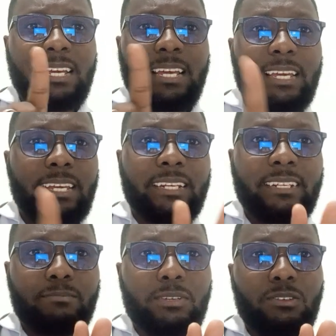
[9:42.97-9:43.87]
and
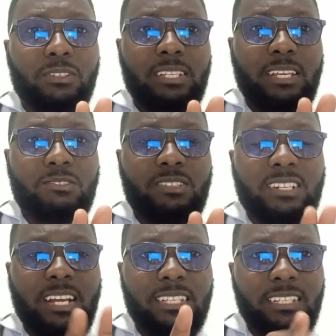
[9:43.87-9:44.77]
because the
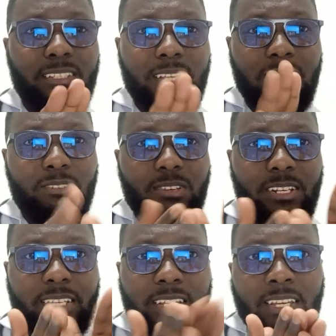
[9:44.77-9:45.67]
uterus is
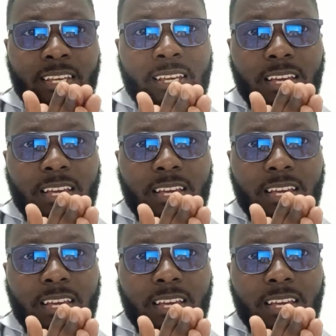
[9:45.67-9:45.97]
actually